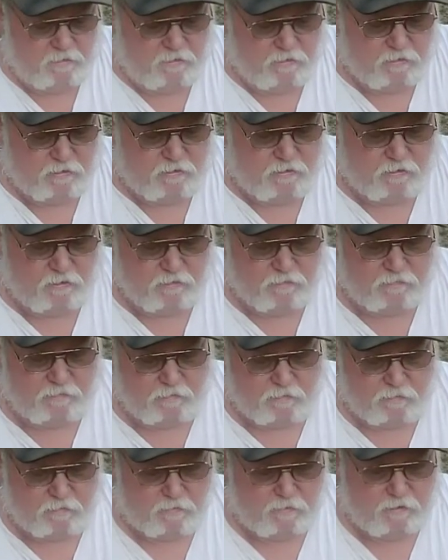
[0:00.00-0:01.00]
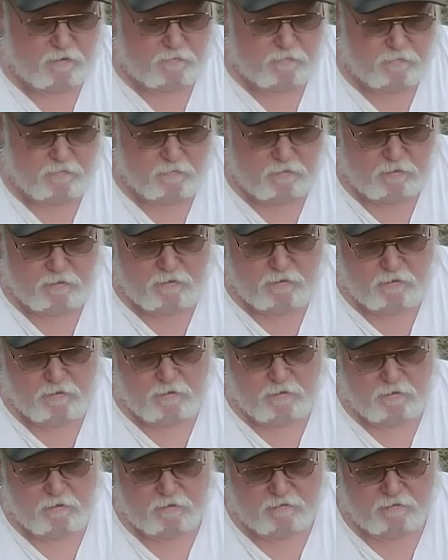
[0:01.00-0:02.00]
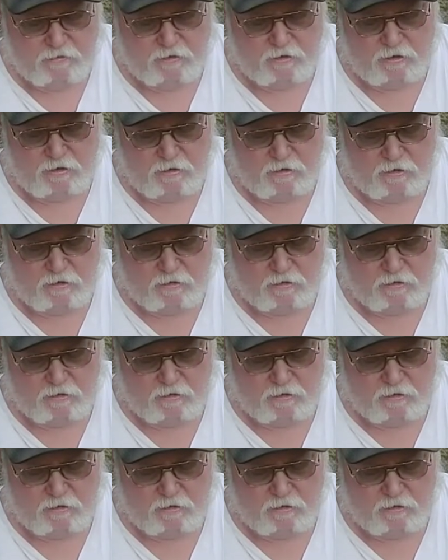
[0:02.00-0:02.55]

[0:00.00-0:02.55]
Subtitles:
gonna shoot it for a group to see